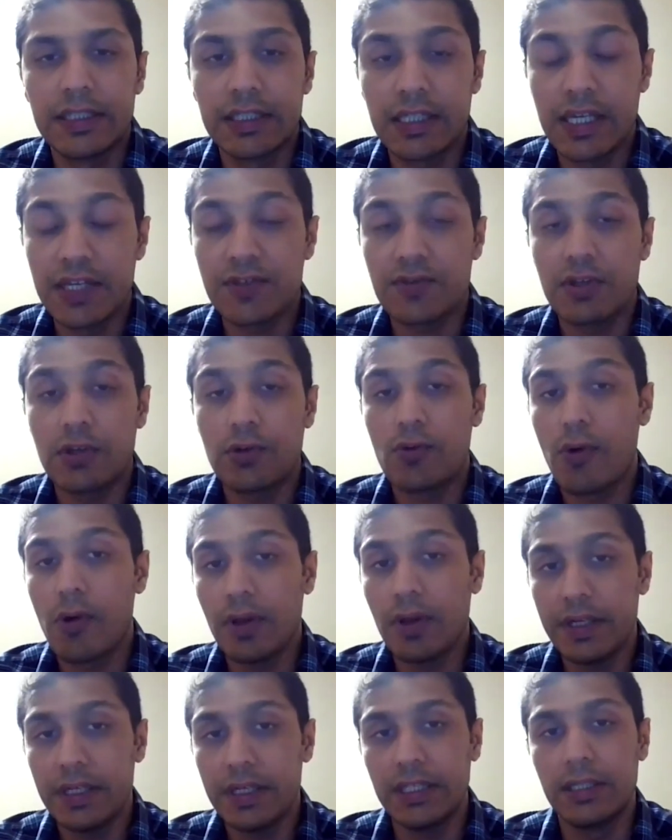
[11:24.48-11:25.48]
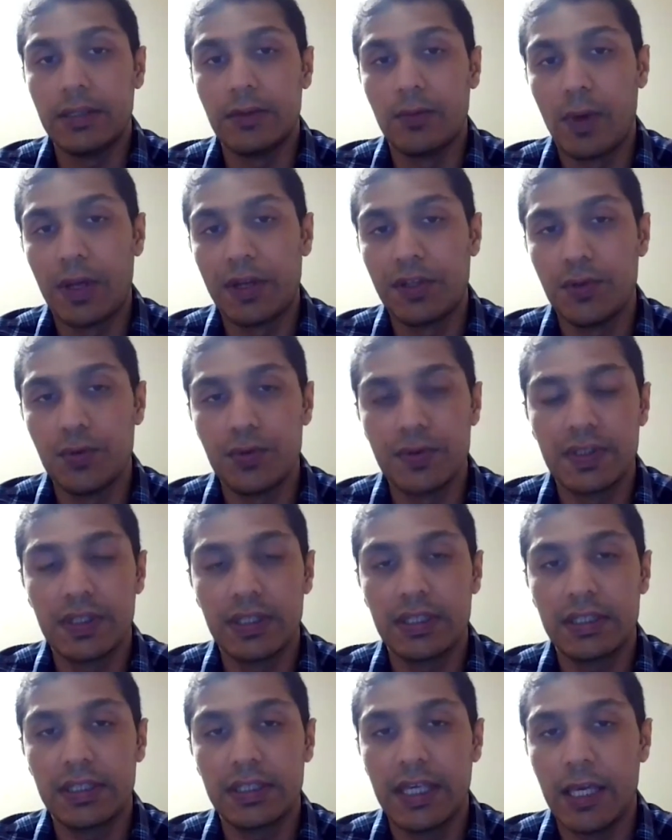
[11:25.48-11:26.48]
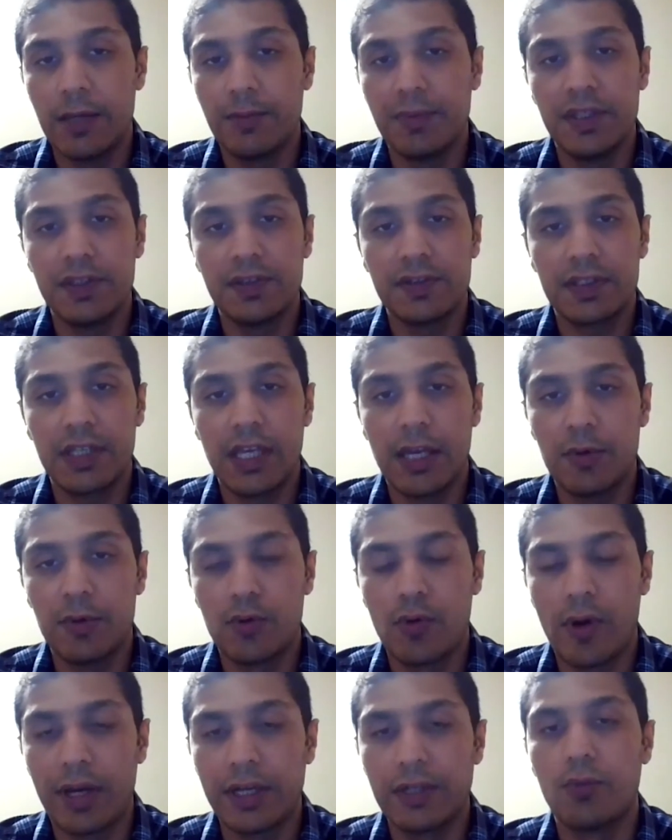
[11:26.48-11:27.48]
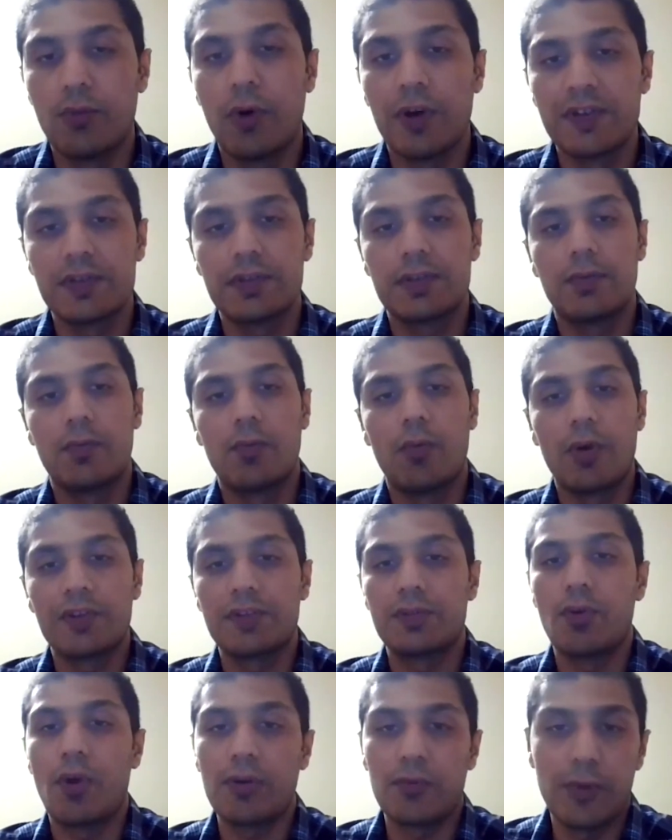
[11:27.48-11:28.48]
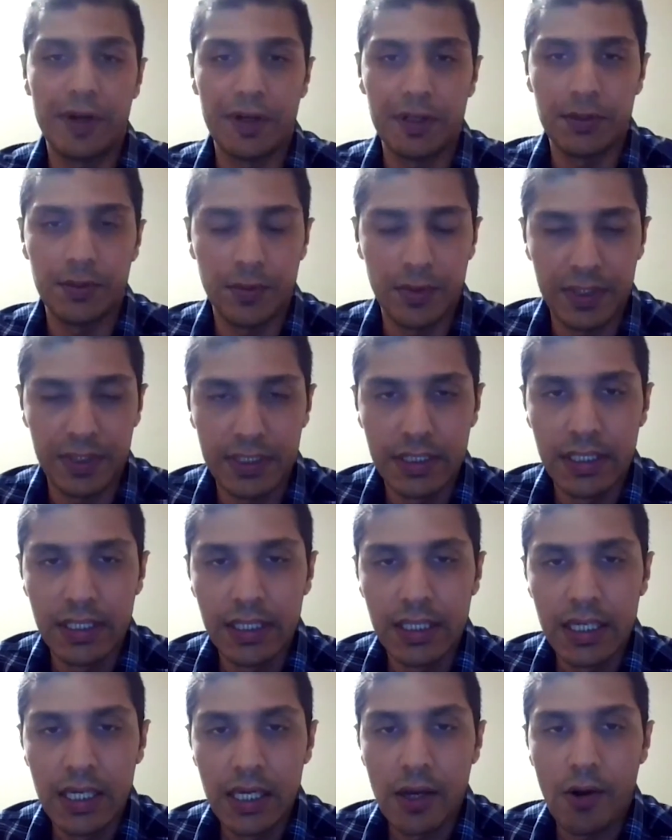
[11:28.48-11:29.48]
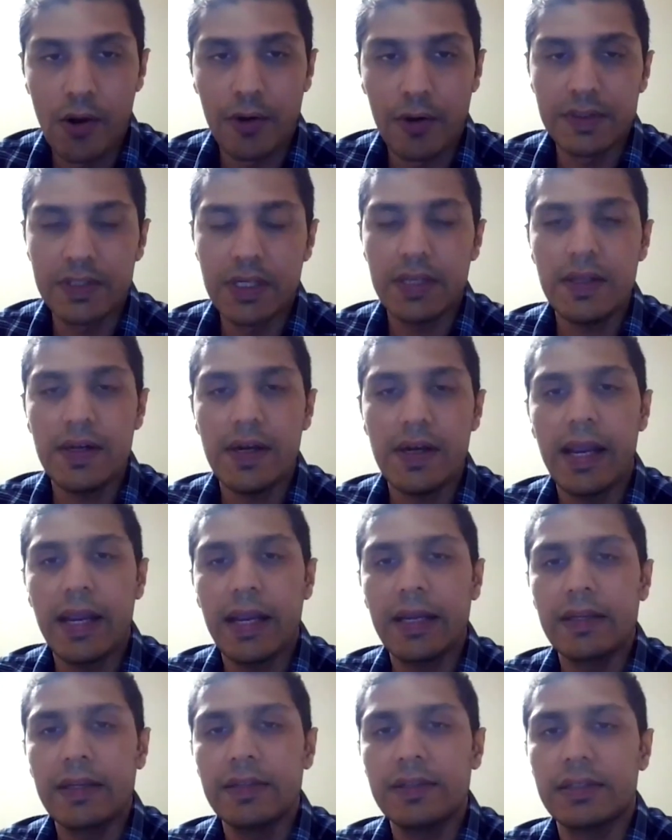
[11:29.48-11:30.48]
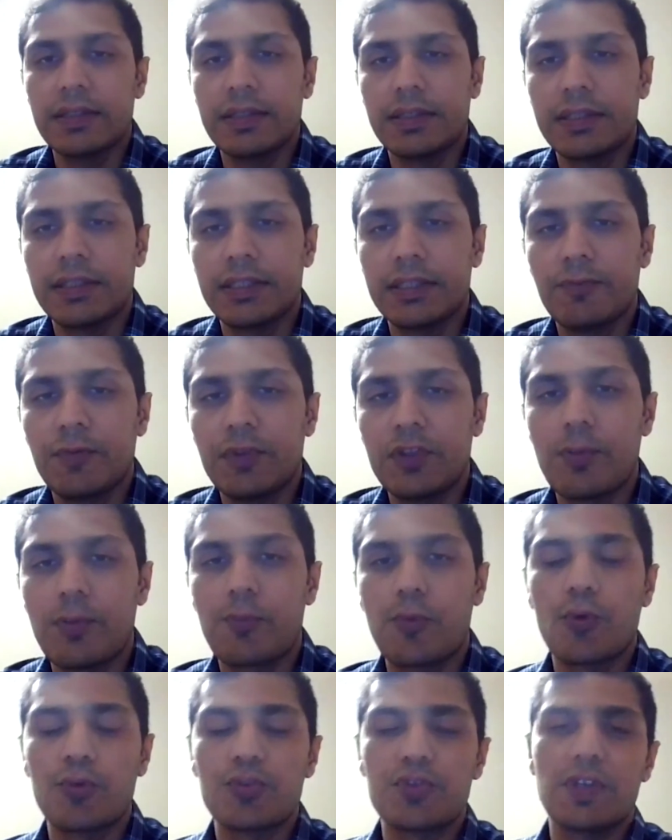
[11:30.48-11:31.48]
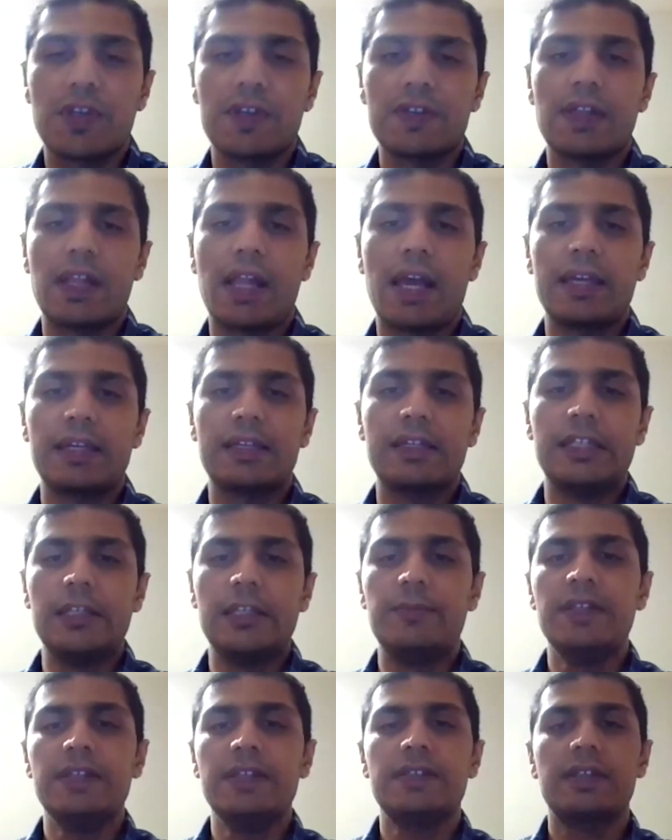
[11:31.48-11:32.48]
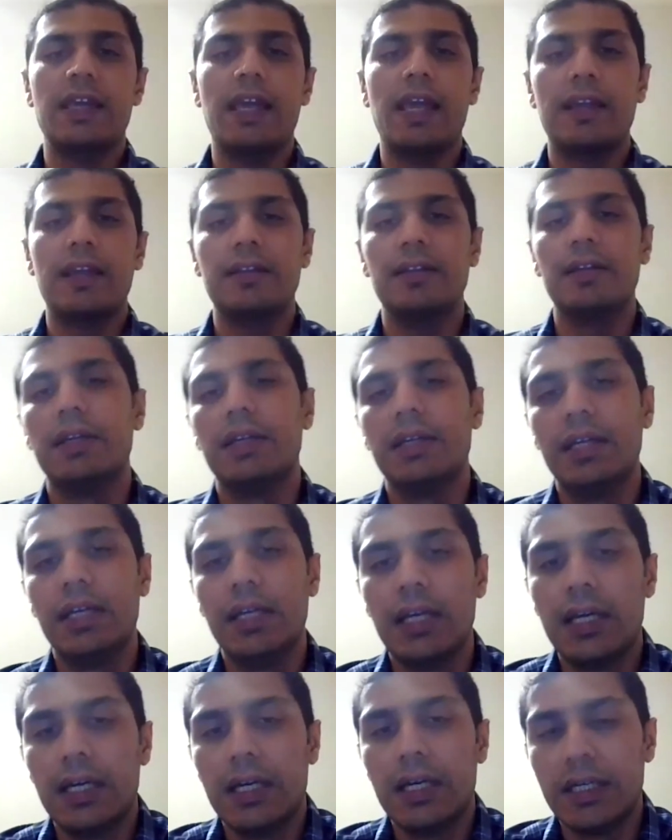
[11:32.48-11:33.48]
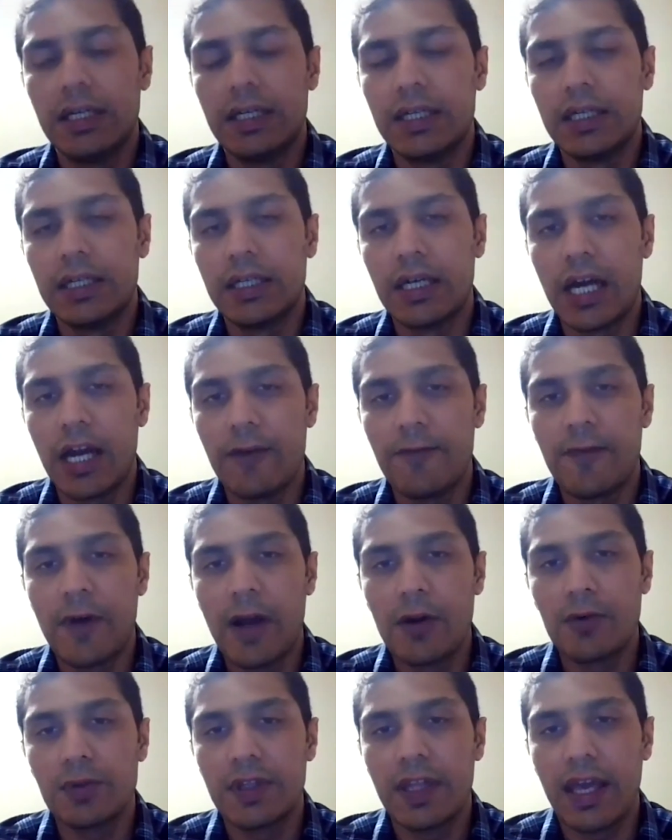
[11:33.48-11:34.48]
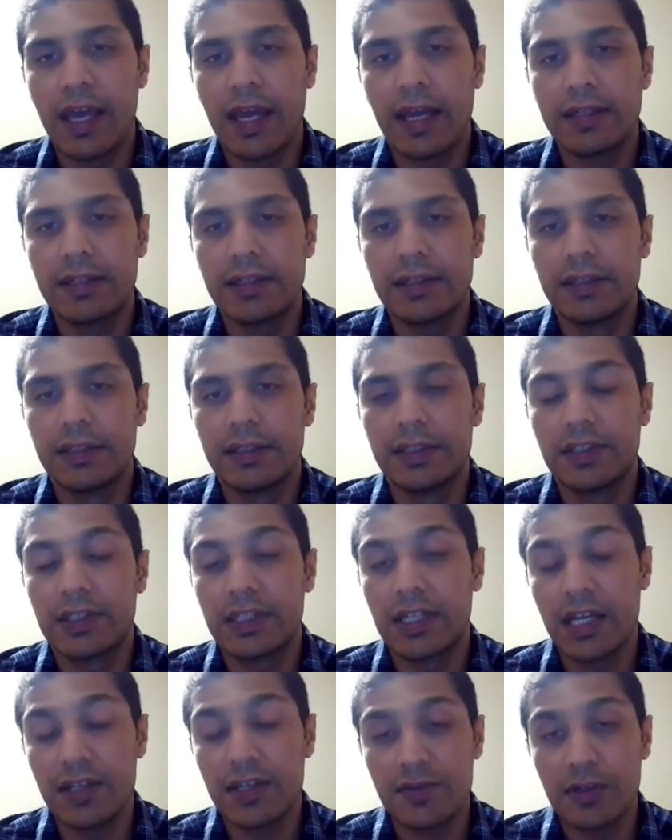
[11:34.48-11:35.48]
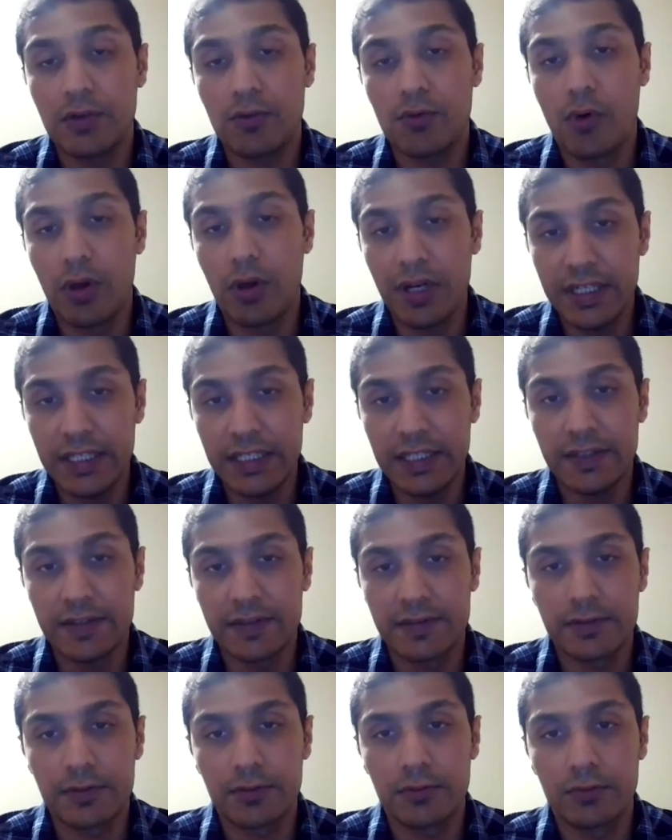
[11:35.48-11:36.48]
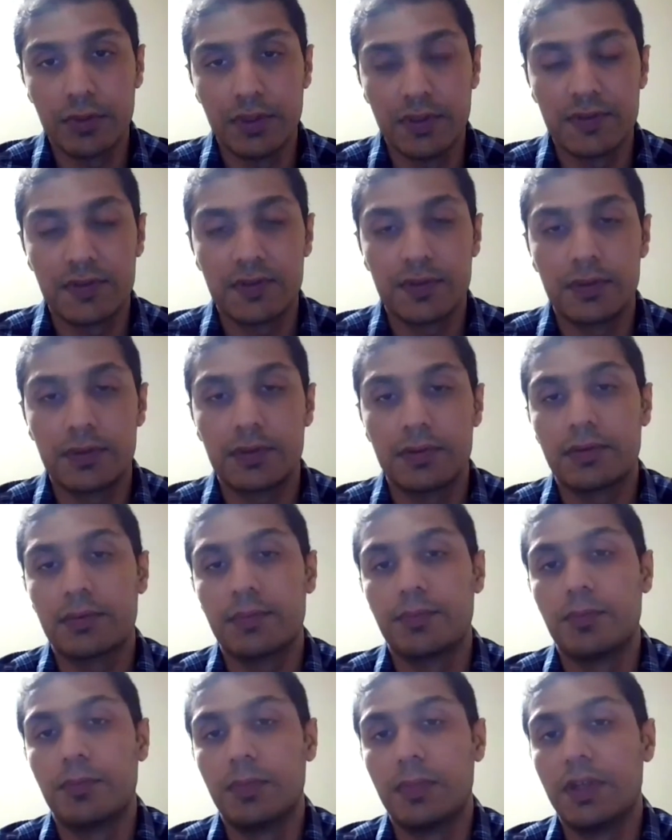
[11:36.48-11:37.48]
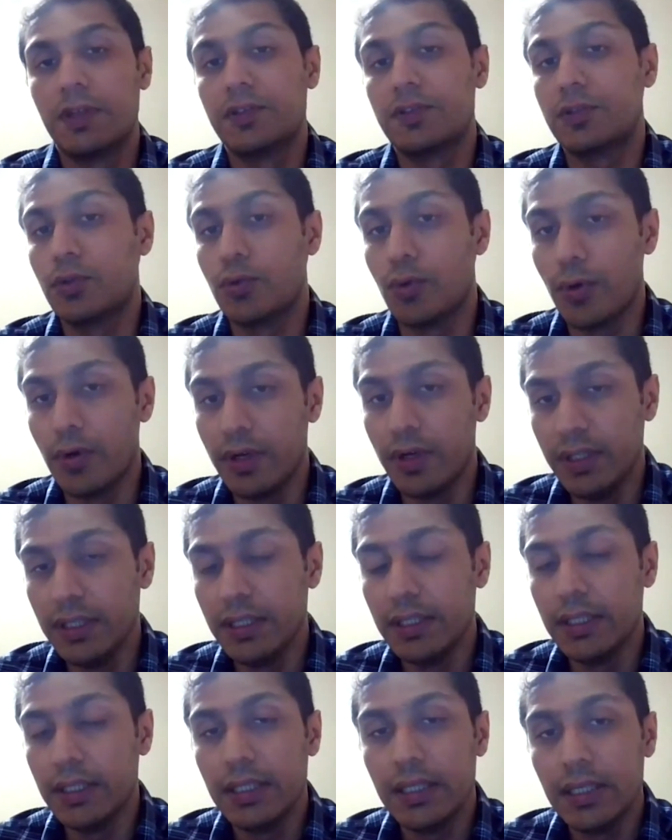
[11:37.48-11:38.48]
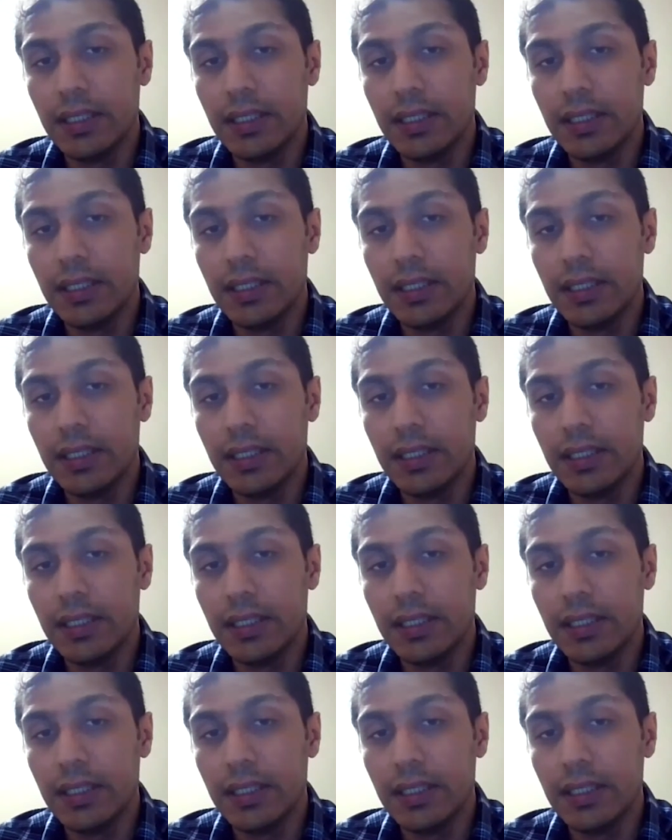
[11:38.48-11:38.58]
the clustering quality when using k-means, k-medoid was not very good. On the other hand, with approaches like dbScan, I found that the clustering quality is good,